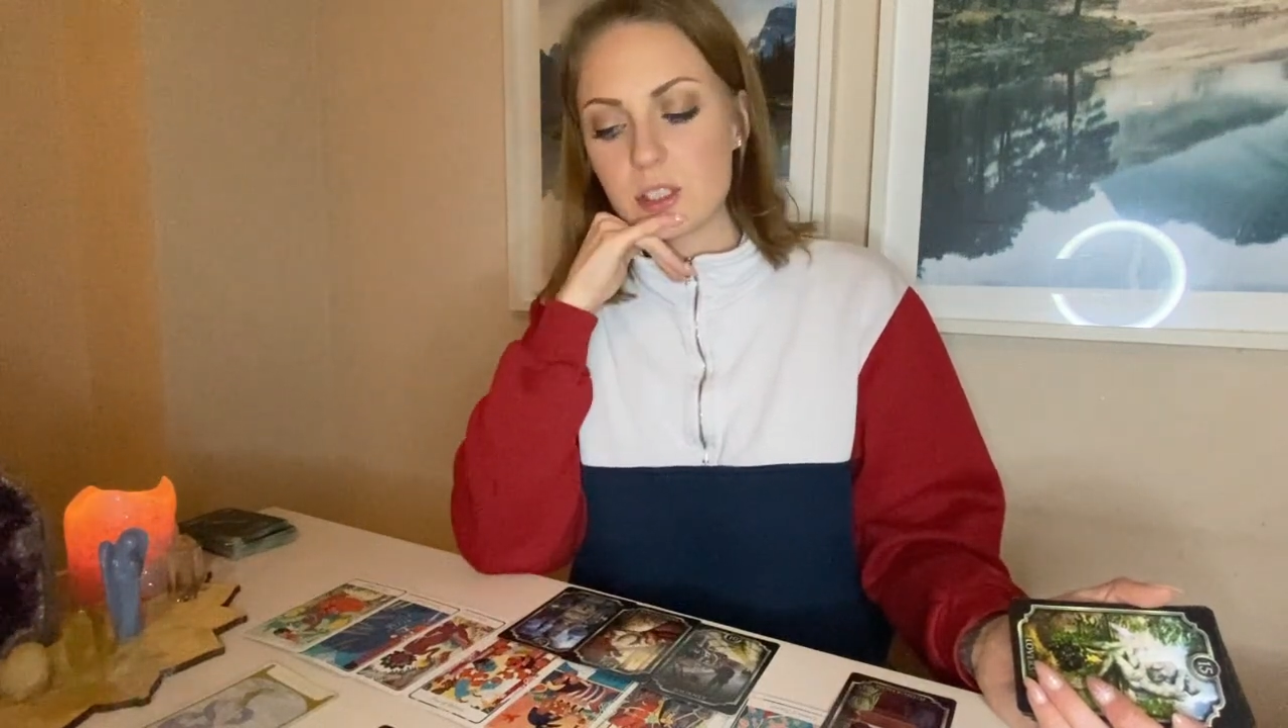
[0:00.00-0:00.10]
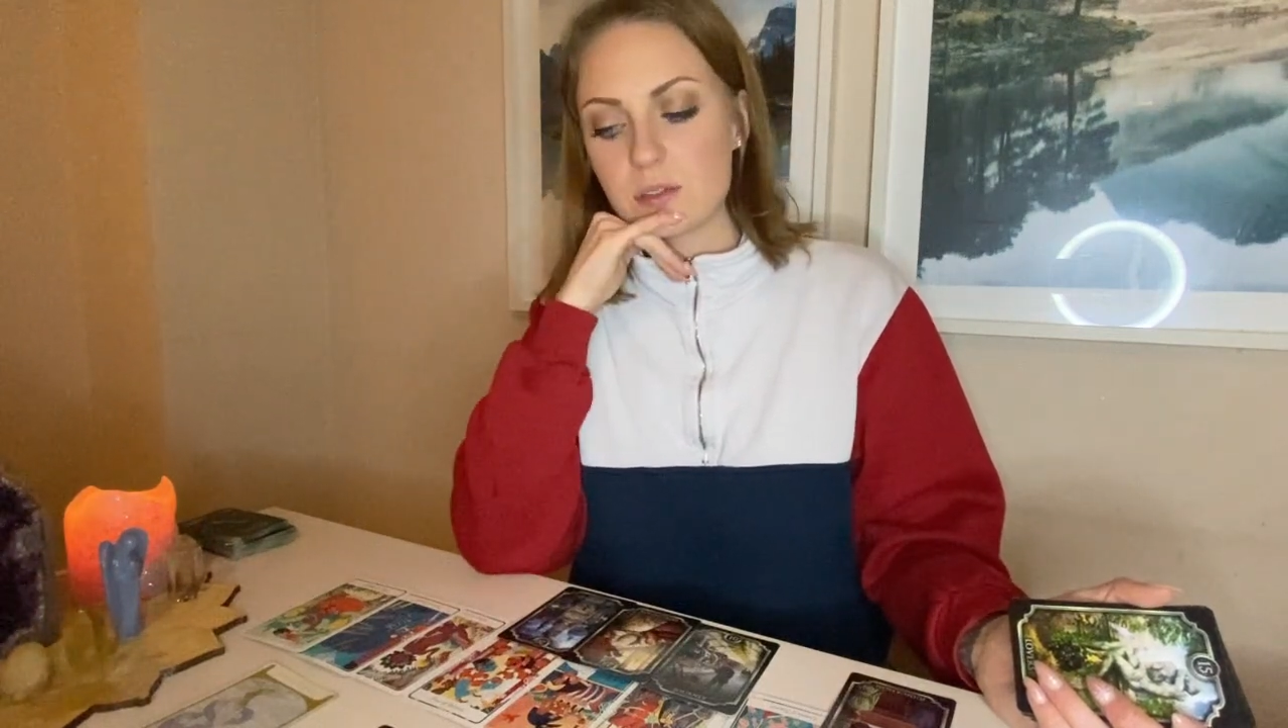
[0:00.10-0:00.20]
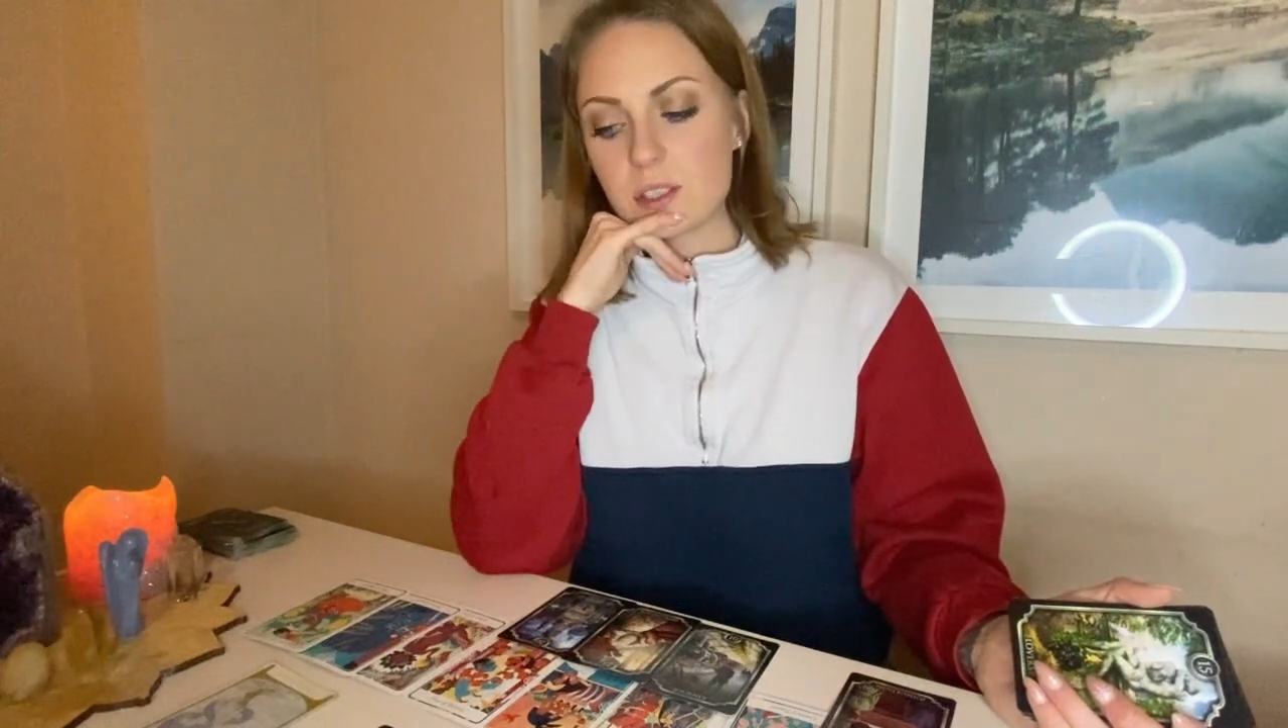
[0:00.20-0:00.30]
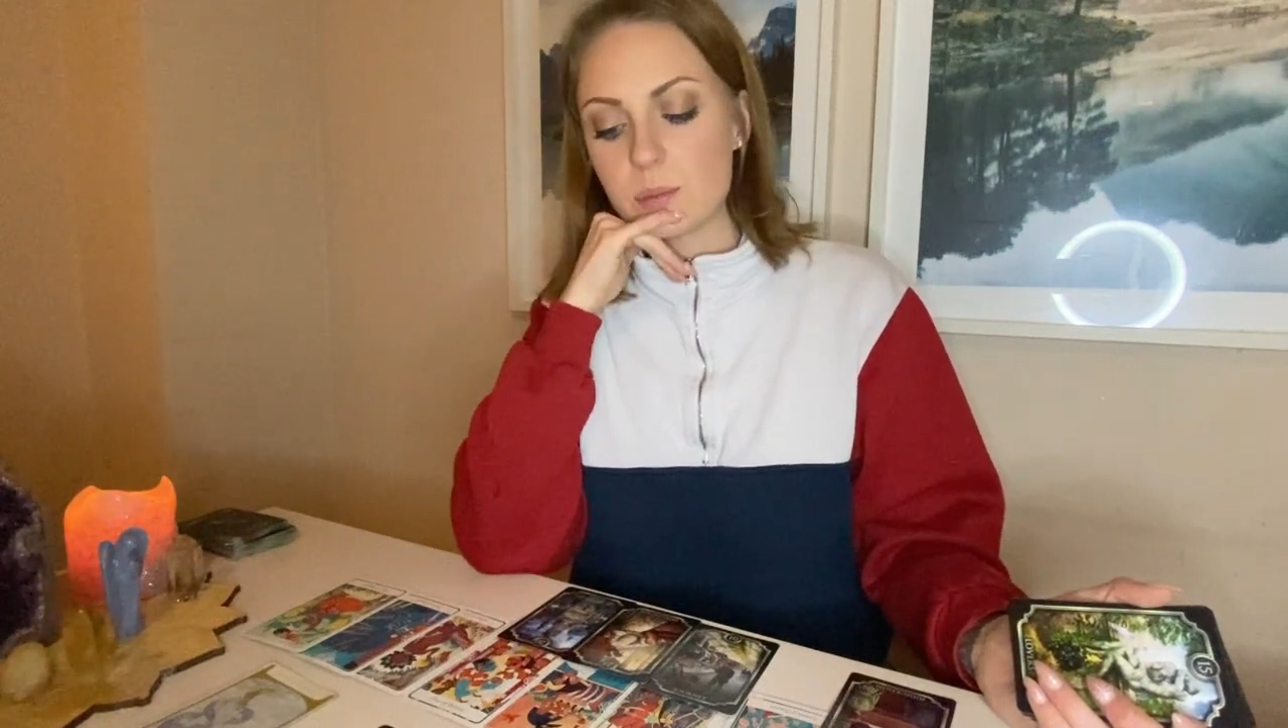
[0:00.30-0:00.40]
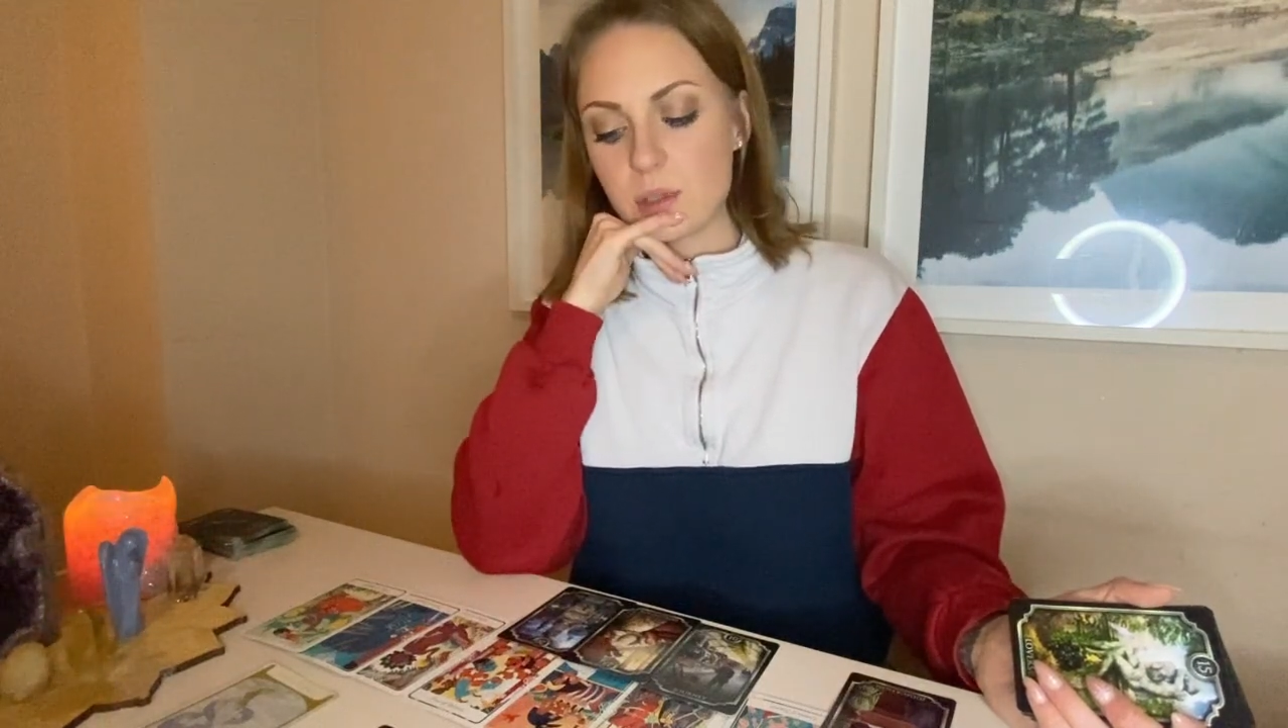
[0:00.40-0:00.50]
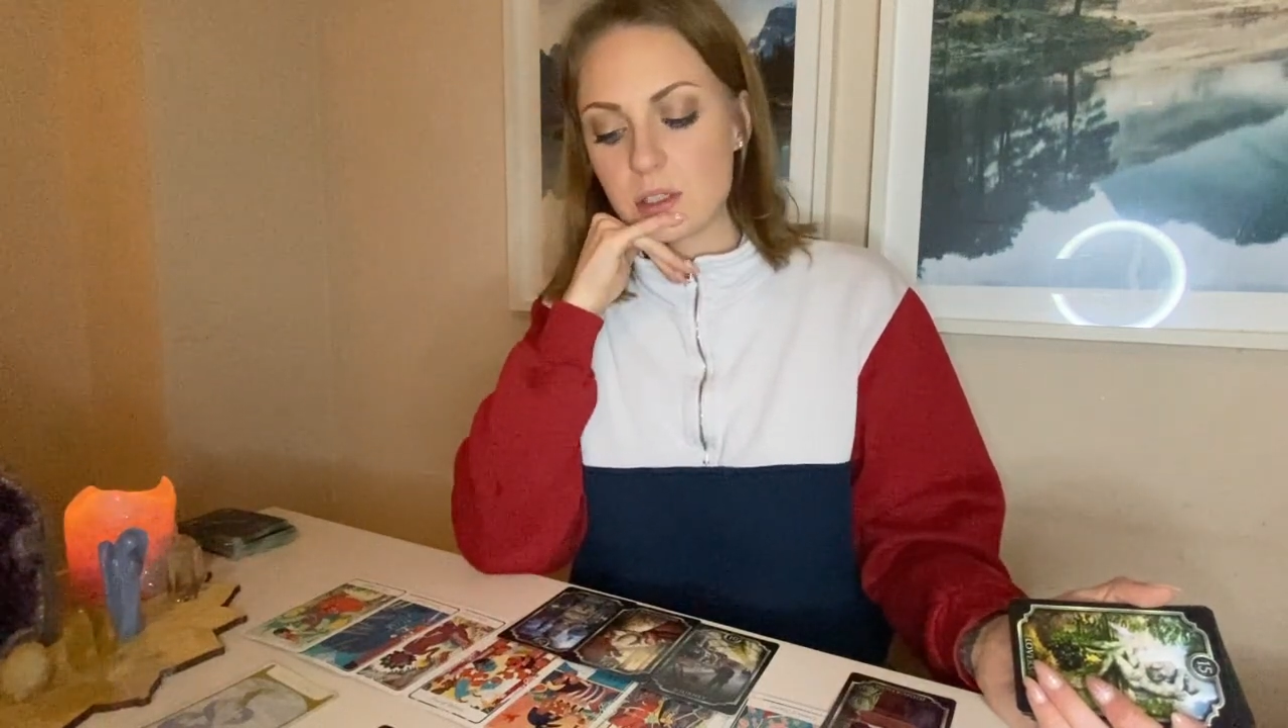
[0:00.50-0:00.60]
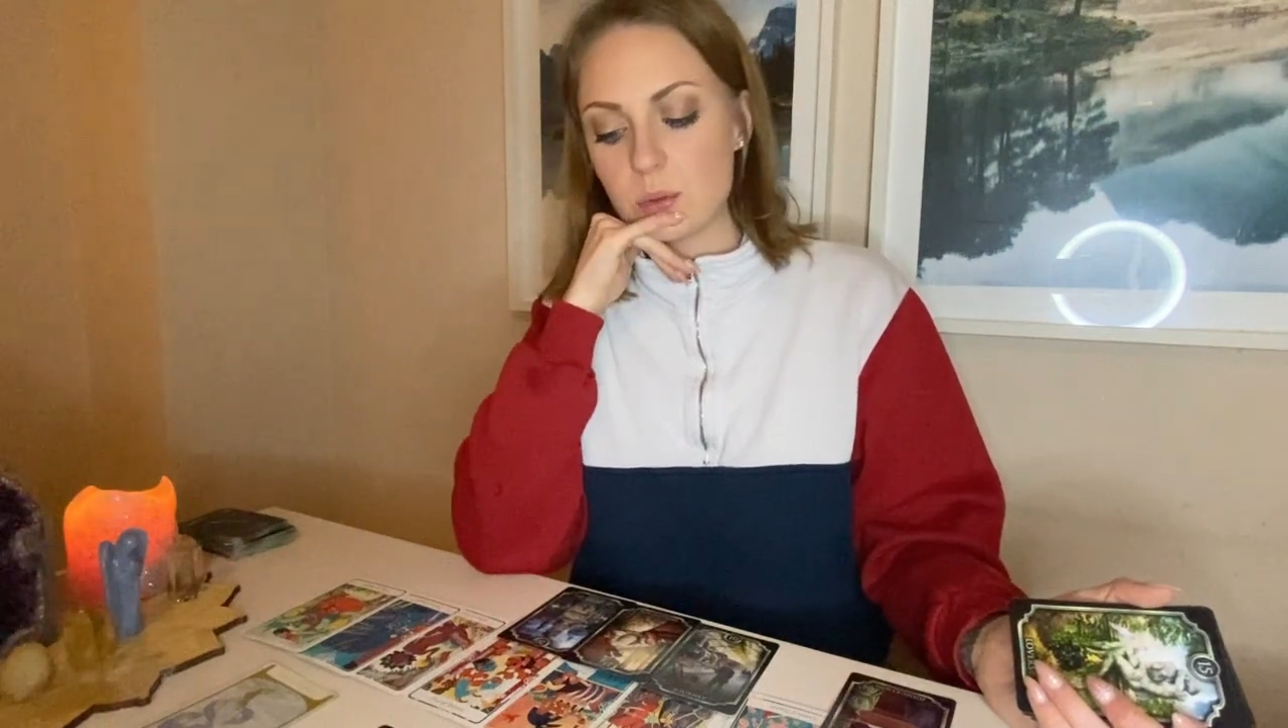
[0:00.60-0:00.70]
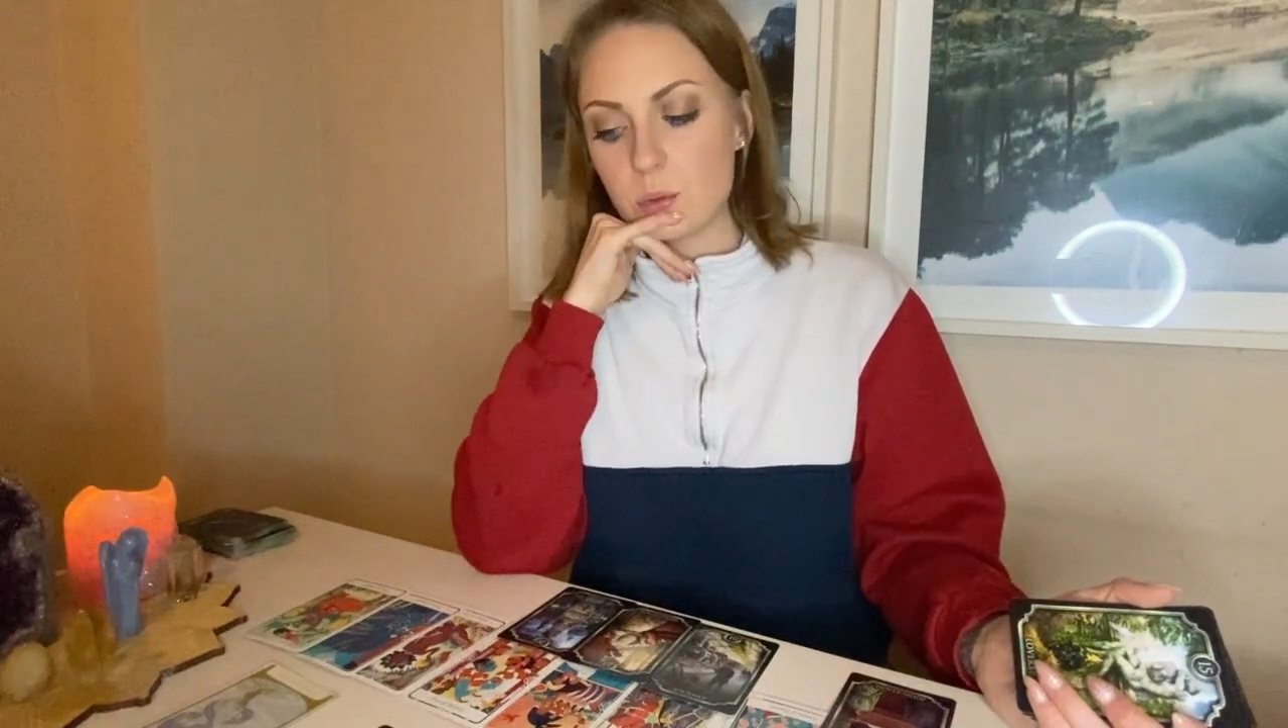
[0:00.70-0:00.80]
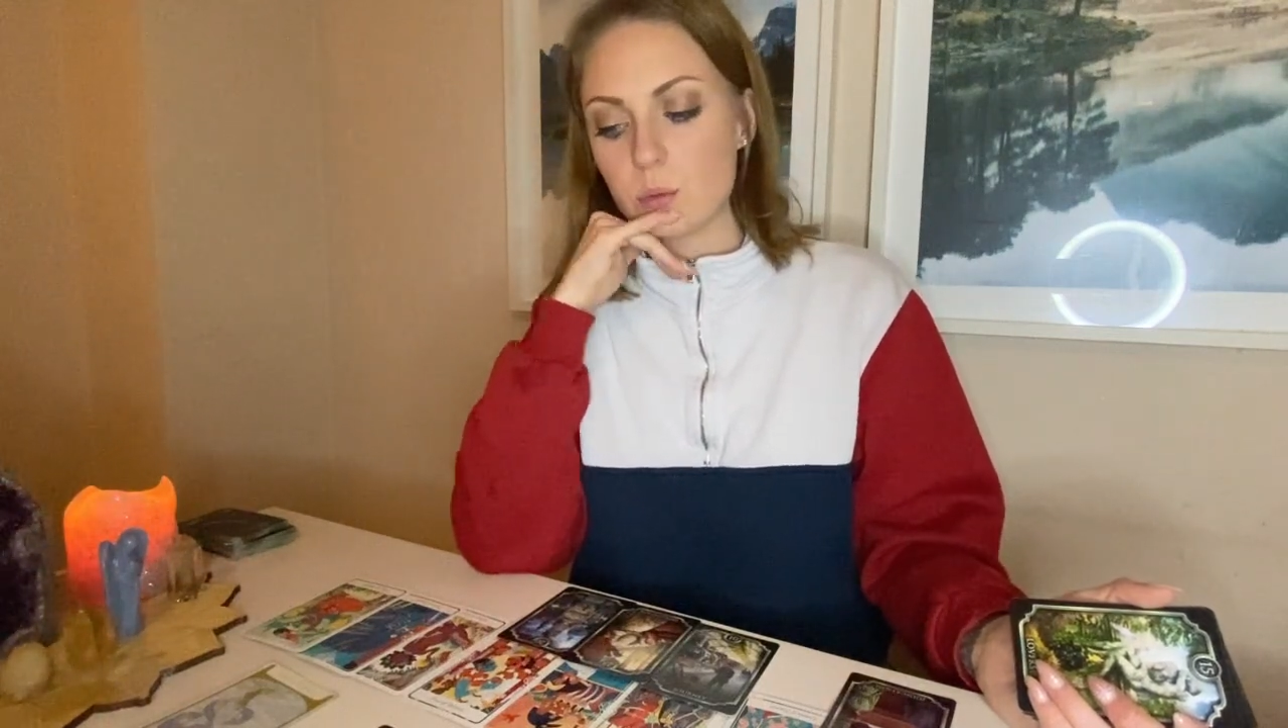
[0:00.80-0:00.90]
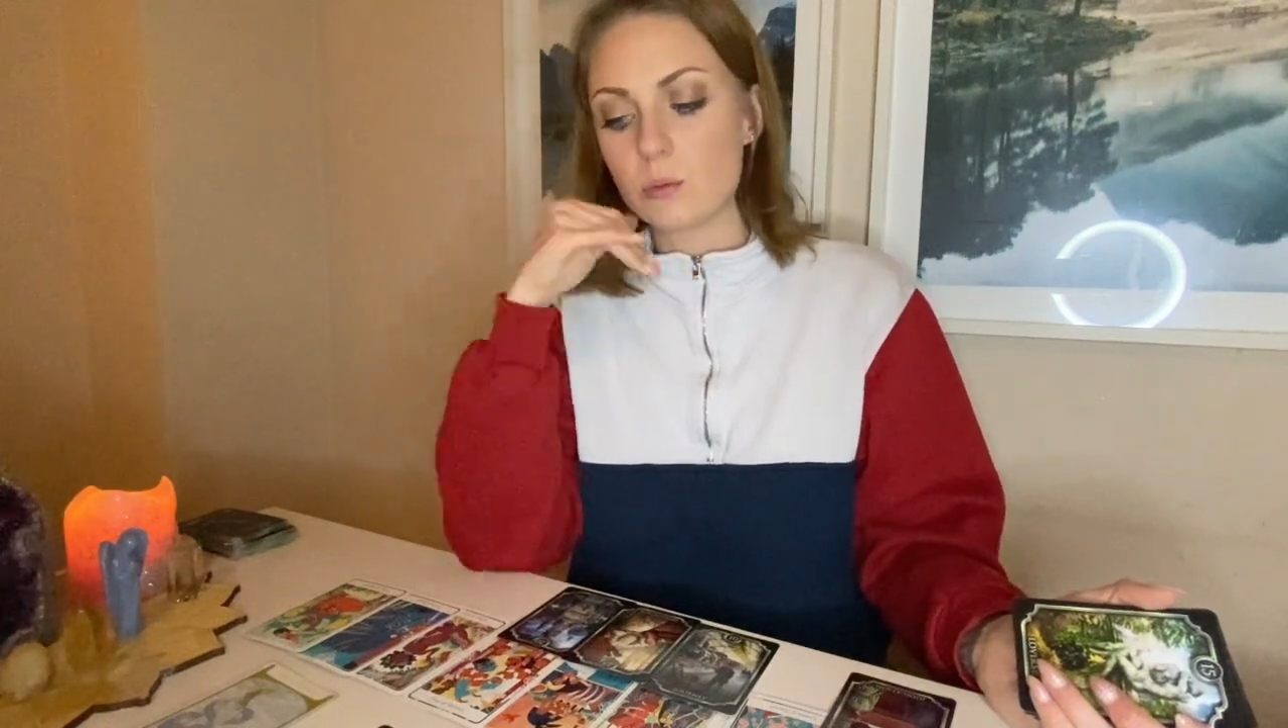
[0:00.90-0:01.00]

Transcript: of somebody who,